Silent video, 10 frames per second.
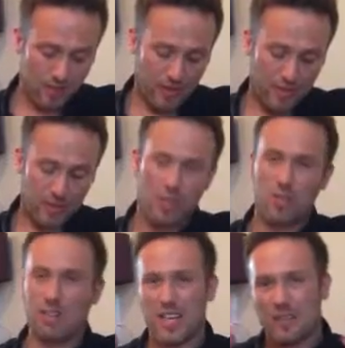And
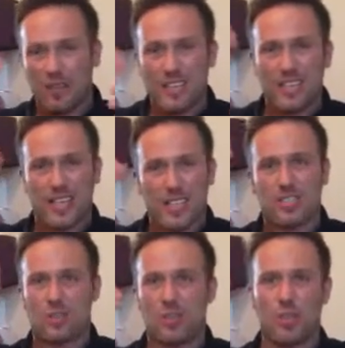no real level of
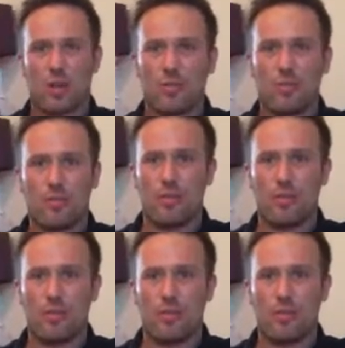intellect going on,